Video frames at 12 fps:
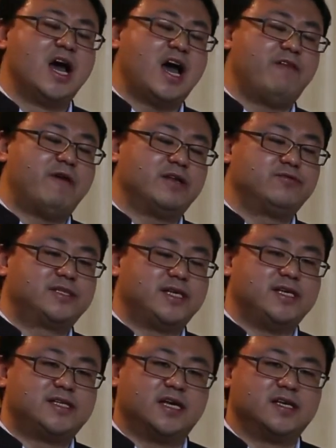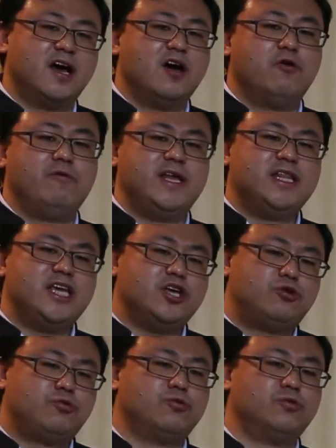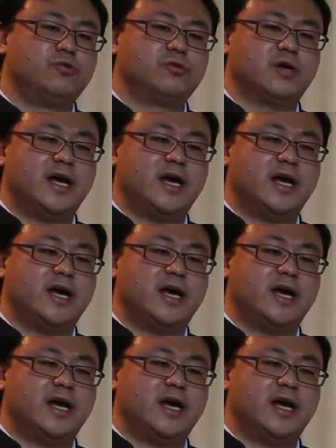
I want to say we need to